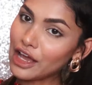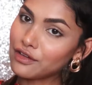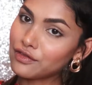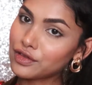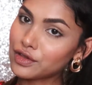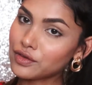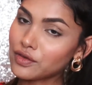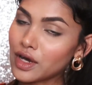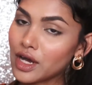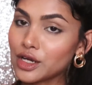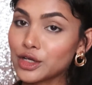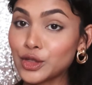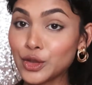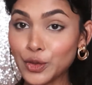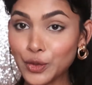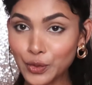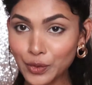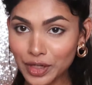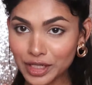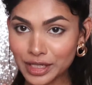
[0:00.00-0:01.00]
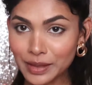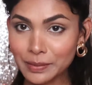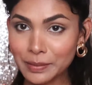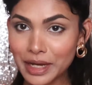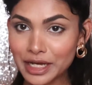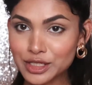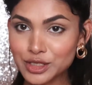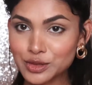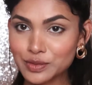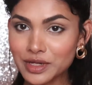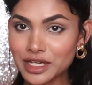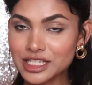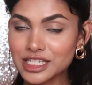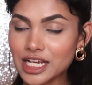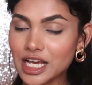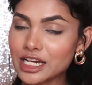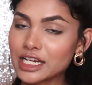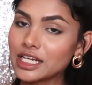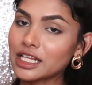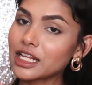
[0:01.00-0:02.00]
everyone, welcome back to my
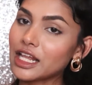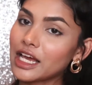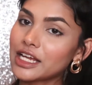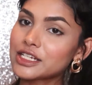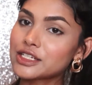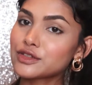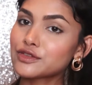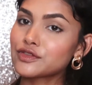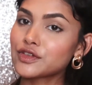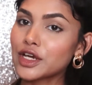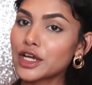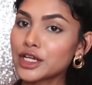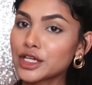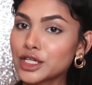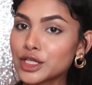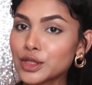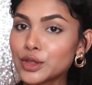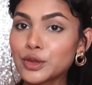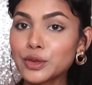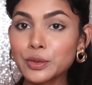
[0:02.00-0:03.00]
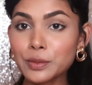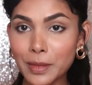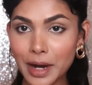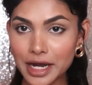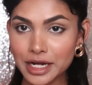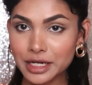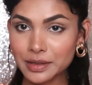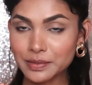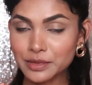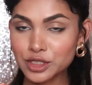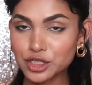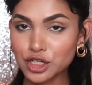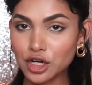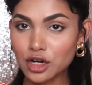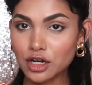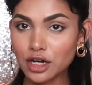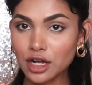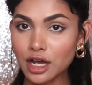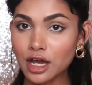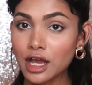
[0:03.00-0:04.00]
channel and if you're new, my name is
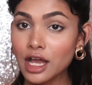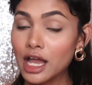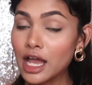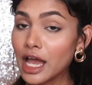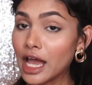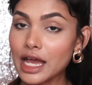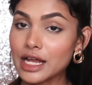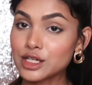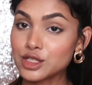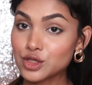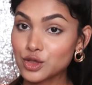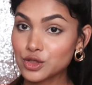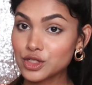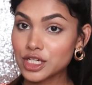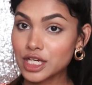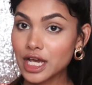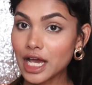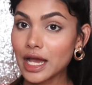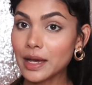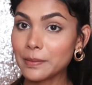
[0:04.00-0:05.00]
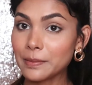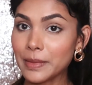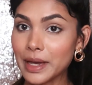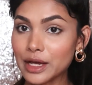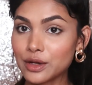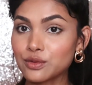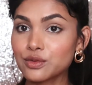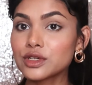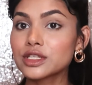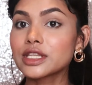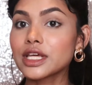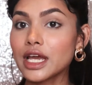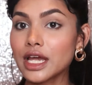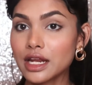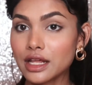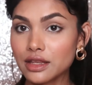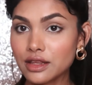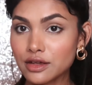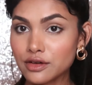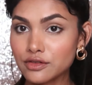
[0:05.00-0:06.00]
Sorna and today I'm back with
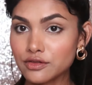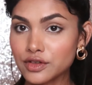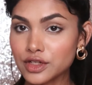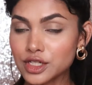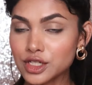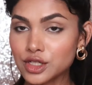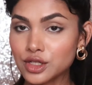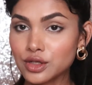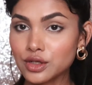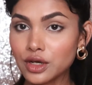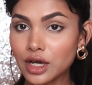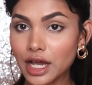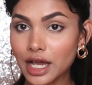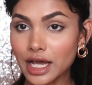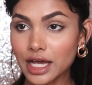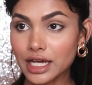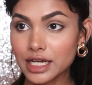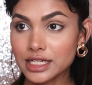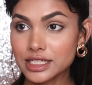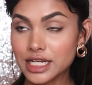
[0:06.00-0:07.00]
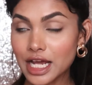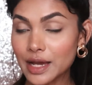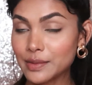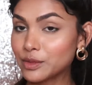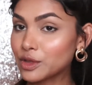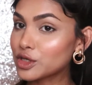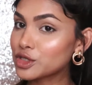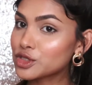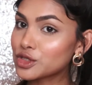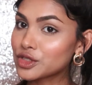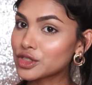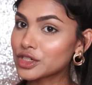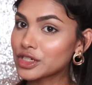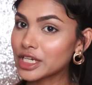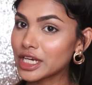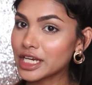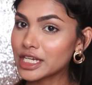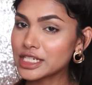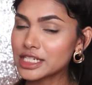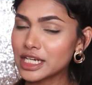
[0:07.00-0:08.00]
another video and I'm going to
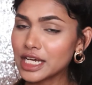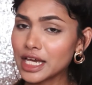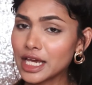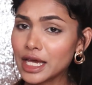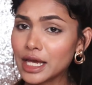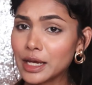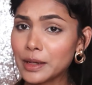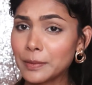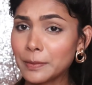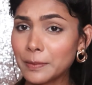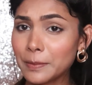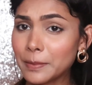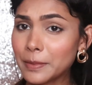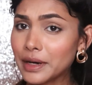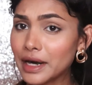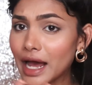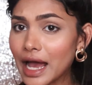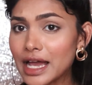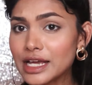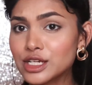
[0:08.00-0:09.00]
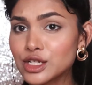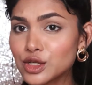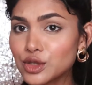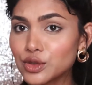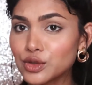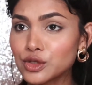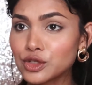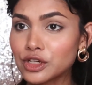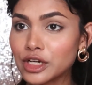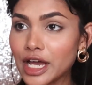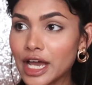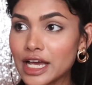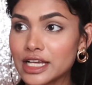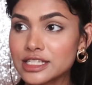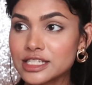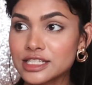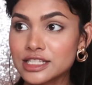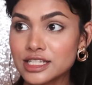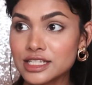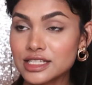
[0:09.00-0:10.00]
create a pride look
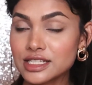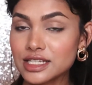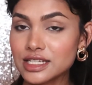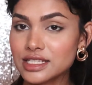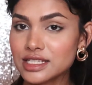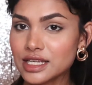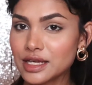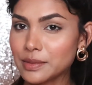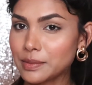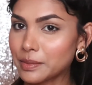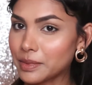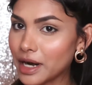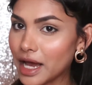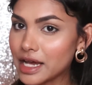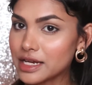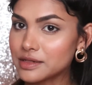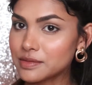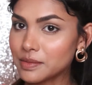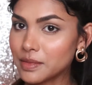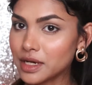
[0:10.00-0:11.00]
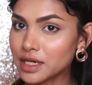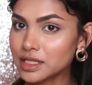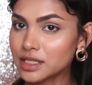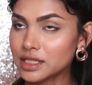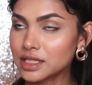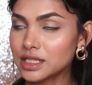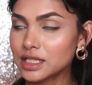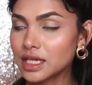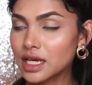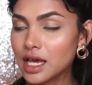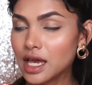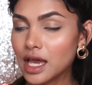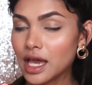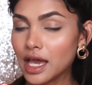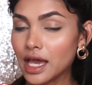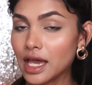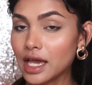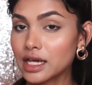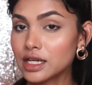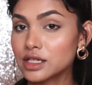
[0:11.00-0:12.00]
as this is a pride month
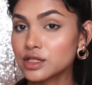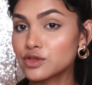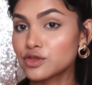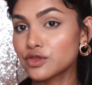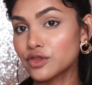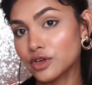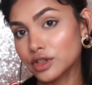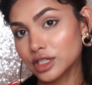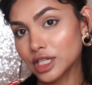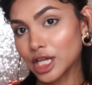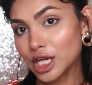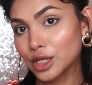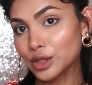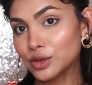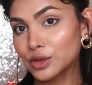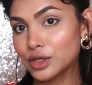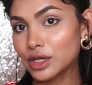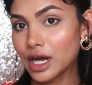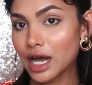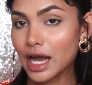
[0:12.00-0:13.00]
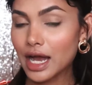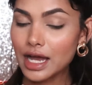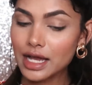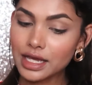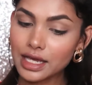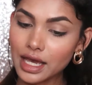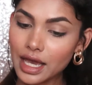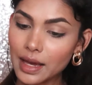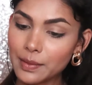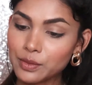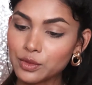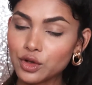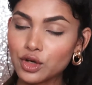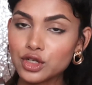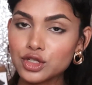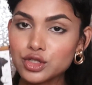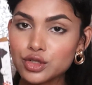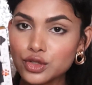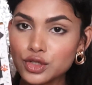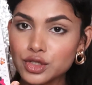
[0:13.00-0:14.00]
and for the look I am
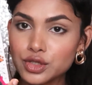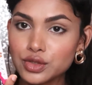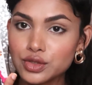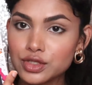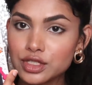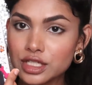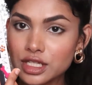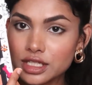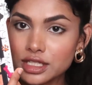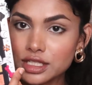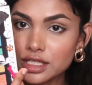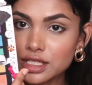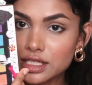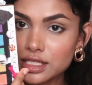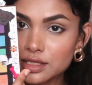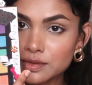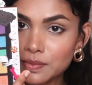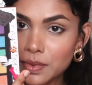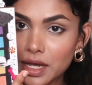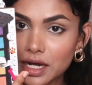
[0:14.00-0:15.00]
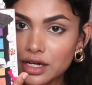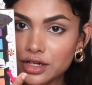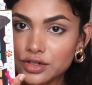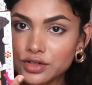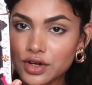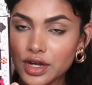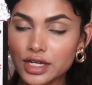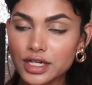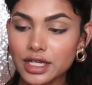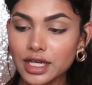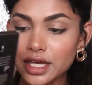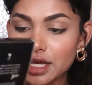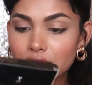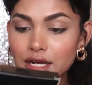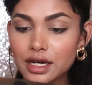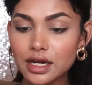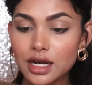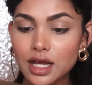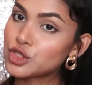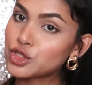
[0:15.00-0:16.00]
going to use this palette right
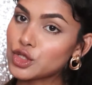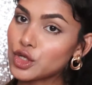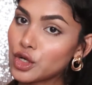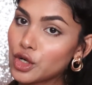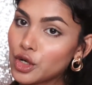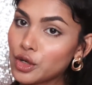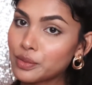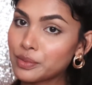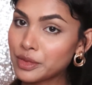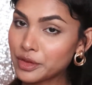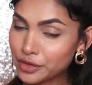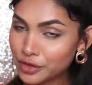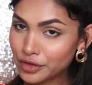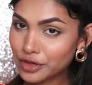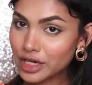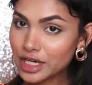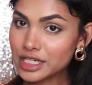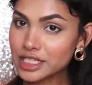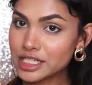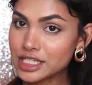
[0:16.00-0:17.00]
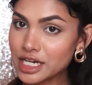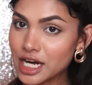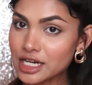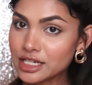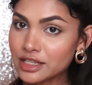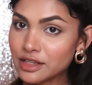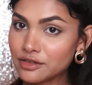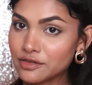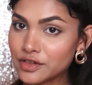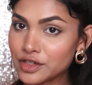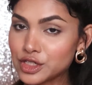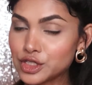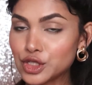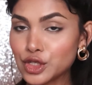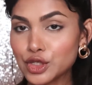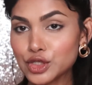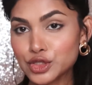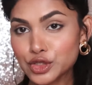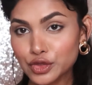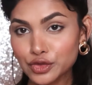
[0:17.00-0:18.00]
here so before I start the
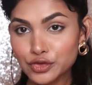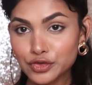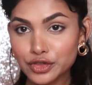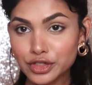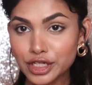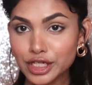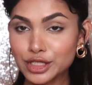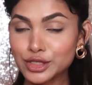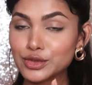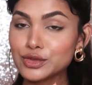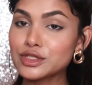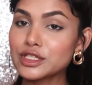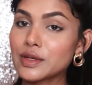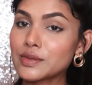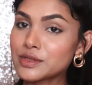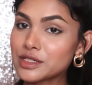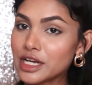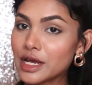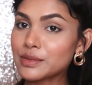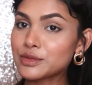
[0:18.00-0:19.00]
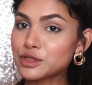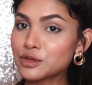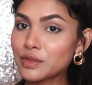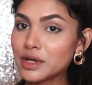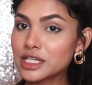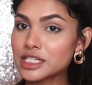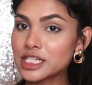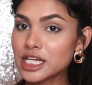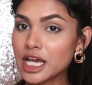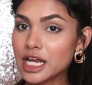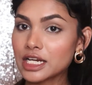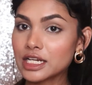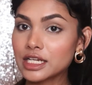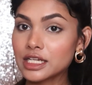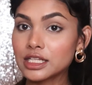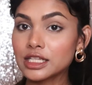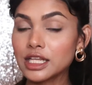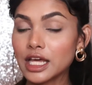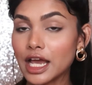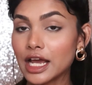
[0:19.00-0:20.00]
video don't forget to subscribe to my
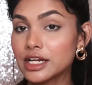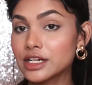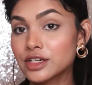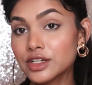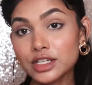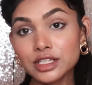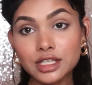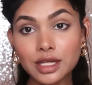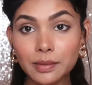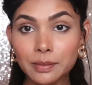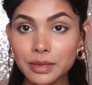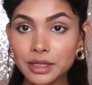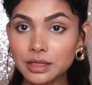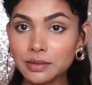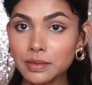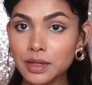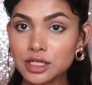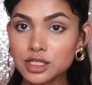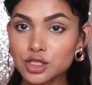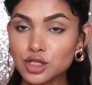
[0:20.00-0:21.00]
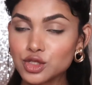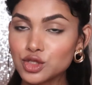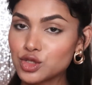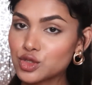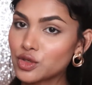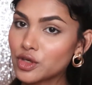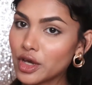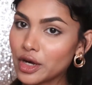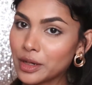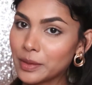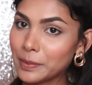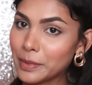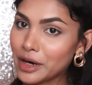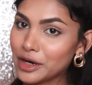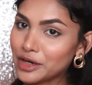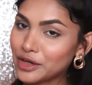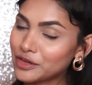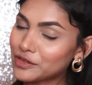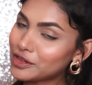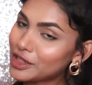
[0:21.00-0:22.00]
channel and ring the bell button so you are a
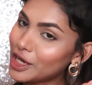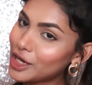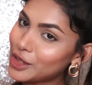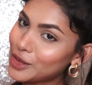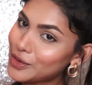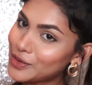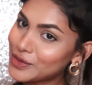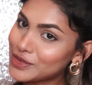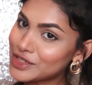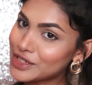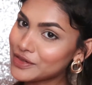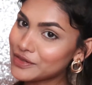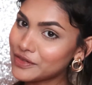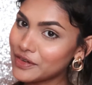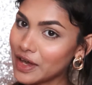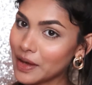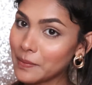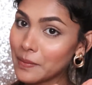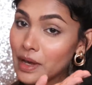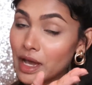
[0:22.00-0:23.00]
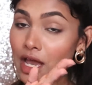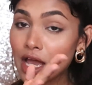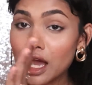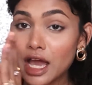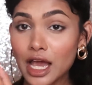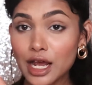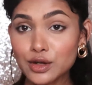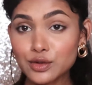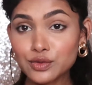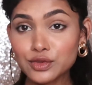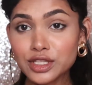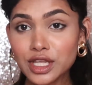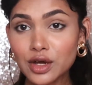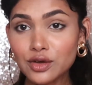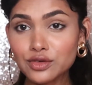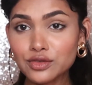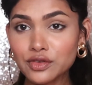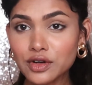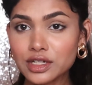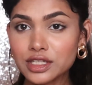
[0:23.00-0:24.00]
part of the golden fam and
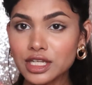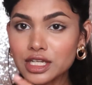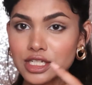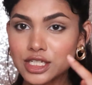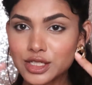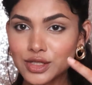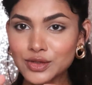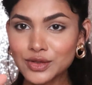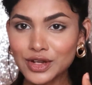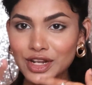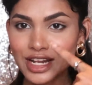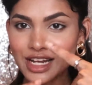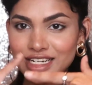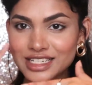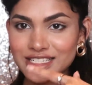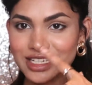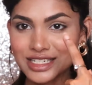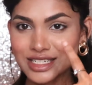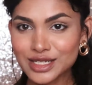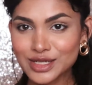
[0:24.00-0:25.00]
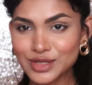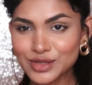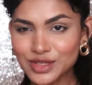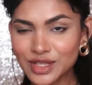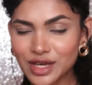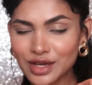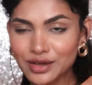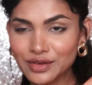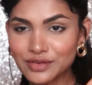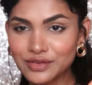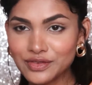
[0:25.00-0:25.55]
without further ado let's get into the